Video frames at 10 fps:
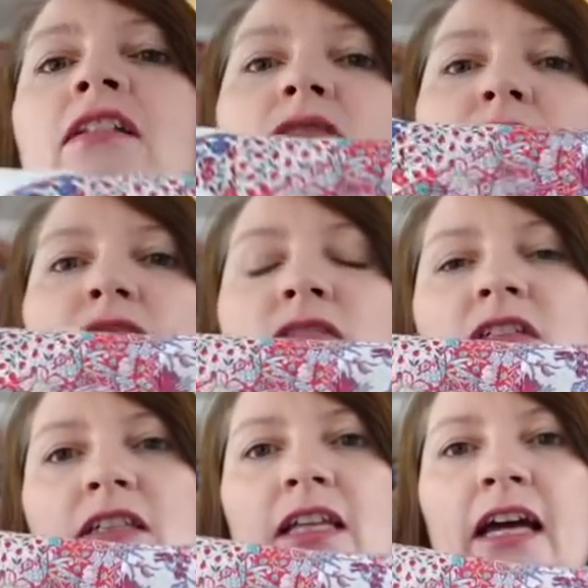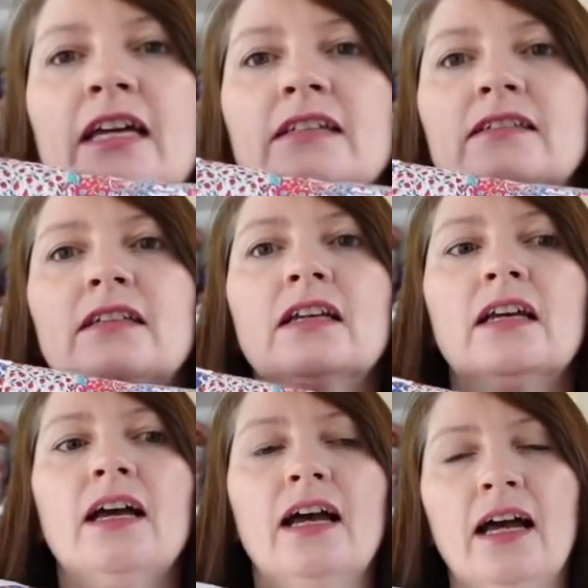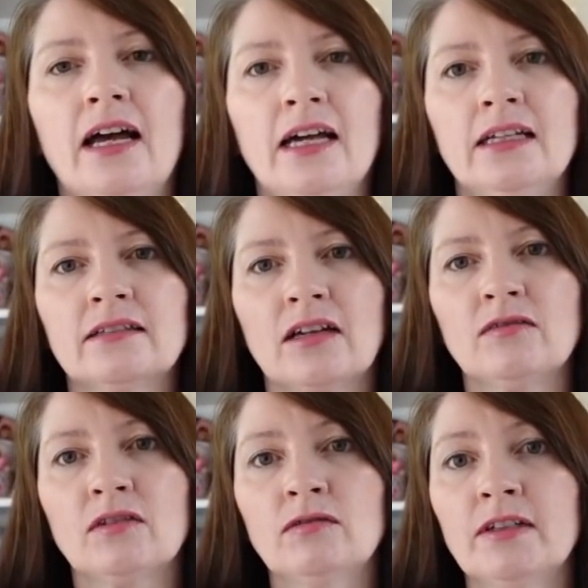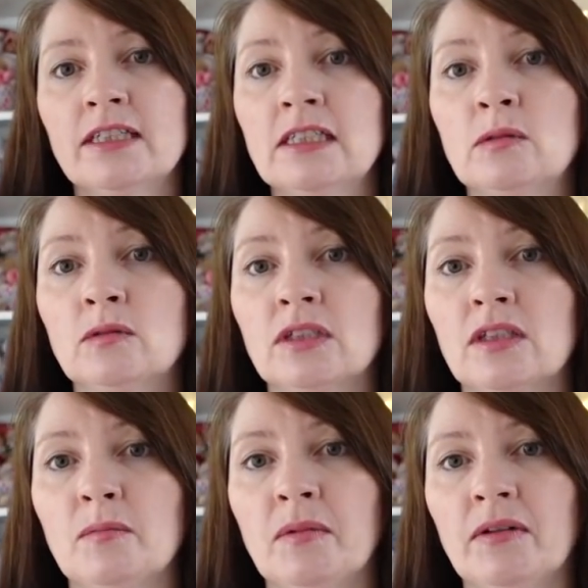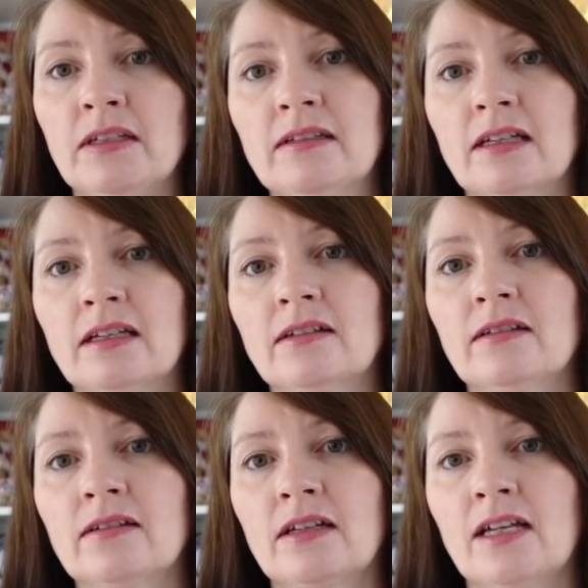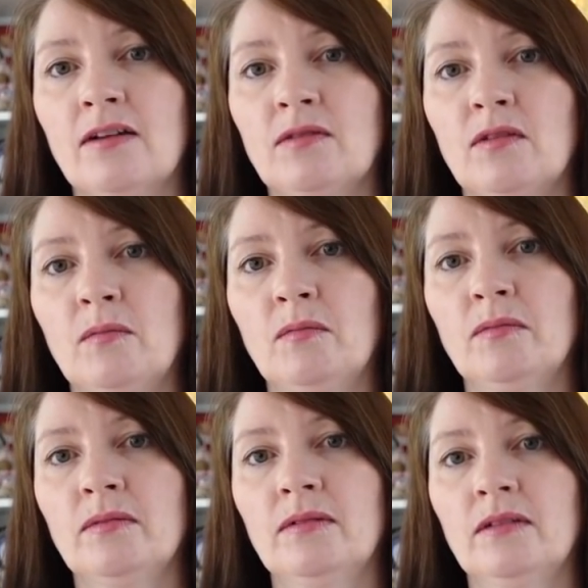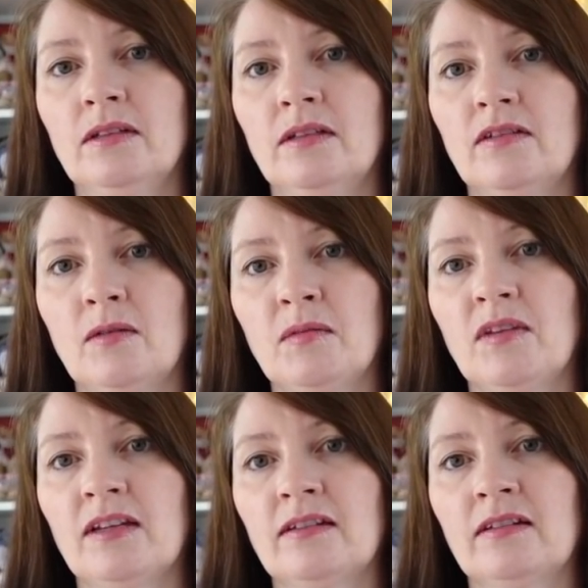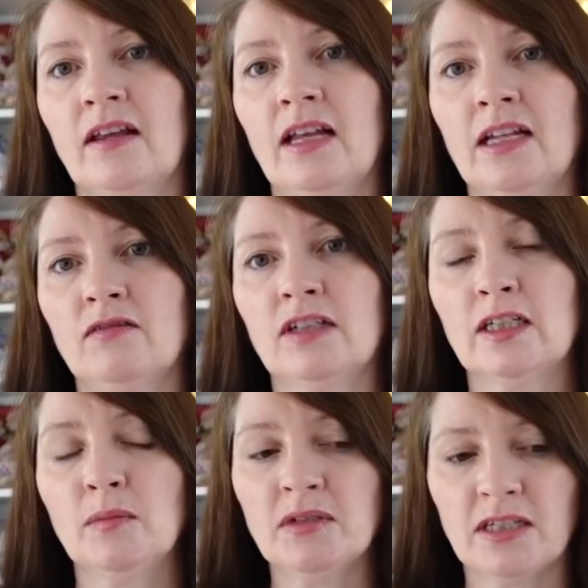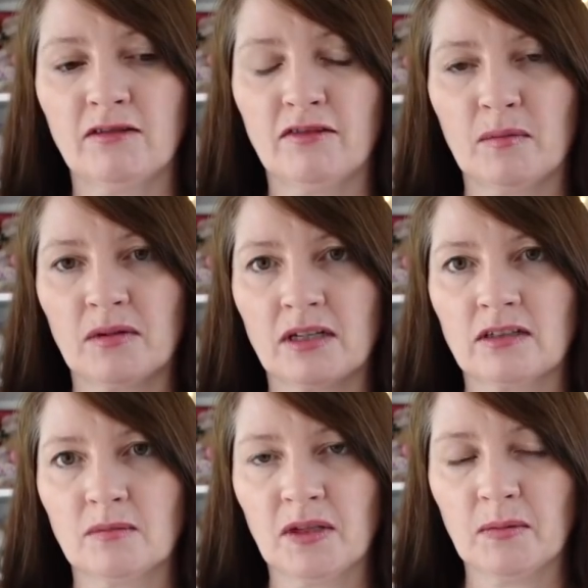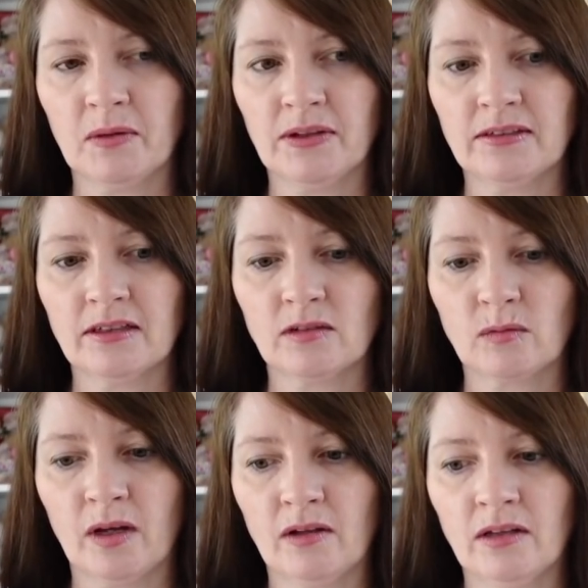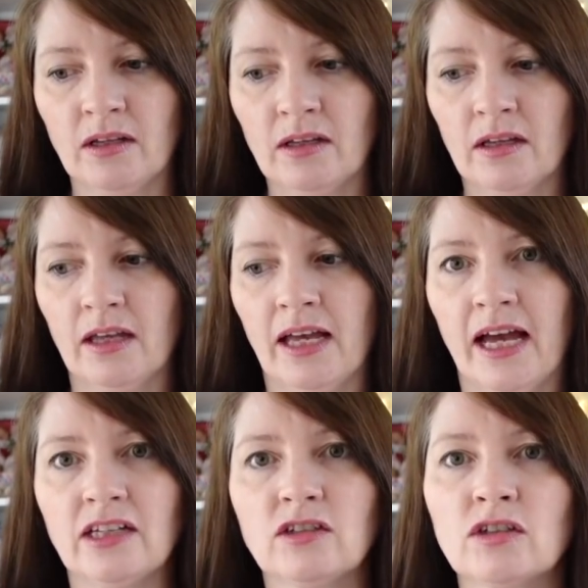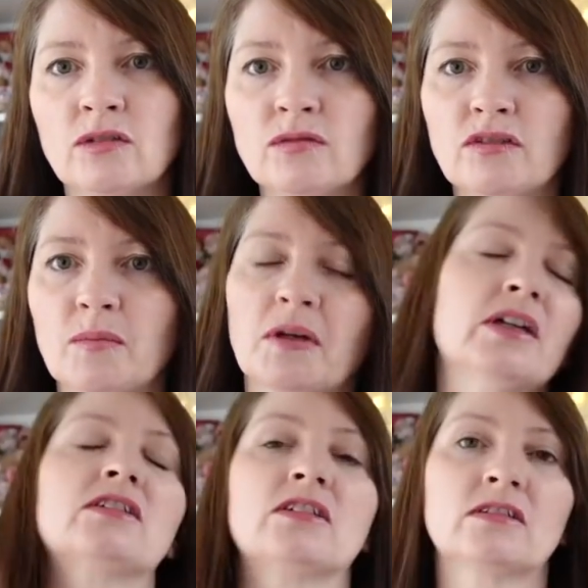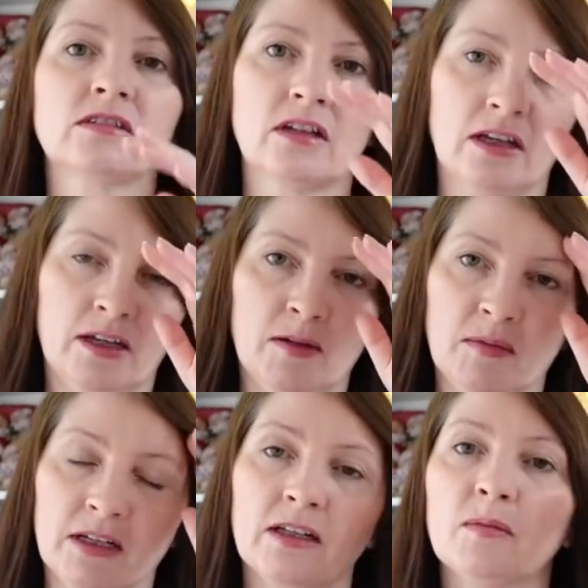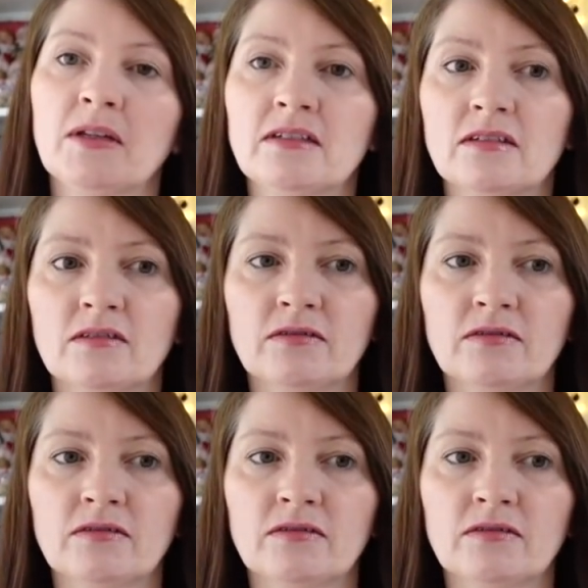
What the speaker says: So I've ordered that, and I've already ordered the binding because it's going to have some of this lovely Liberty fabric to be the binding as well. And you could also purchase two